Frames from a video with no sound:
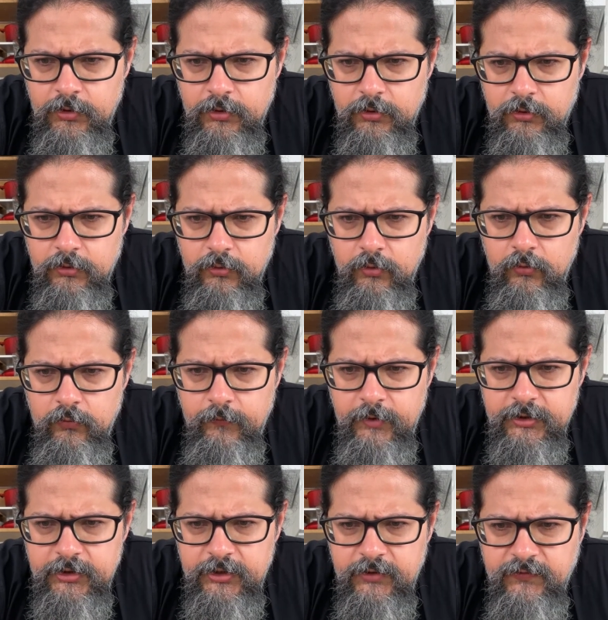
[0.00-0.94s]
No
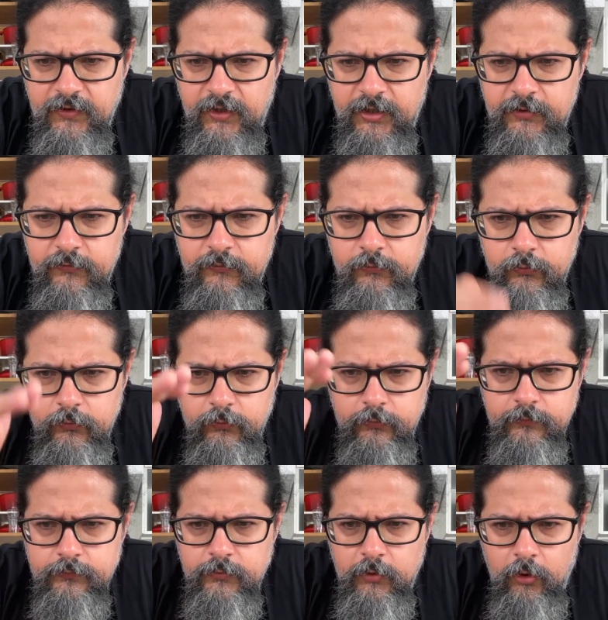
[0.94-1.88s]
worries, Andrew.
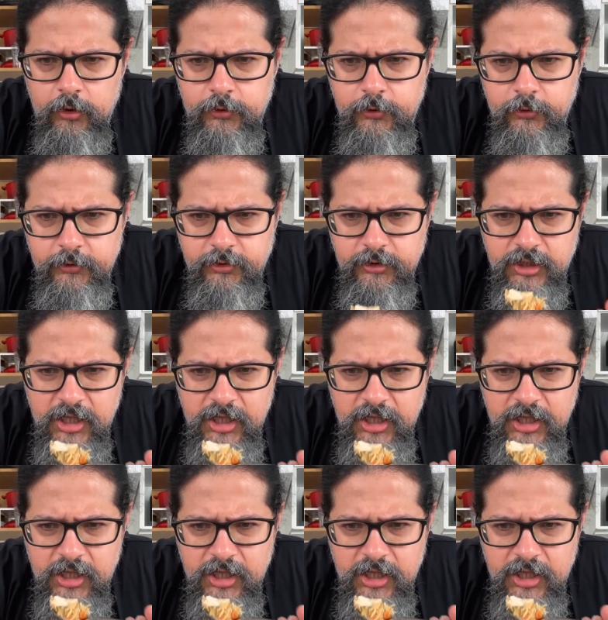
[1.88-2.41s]
All good.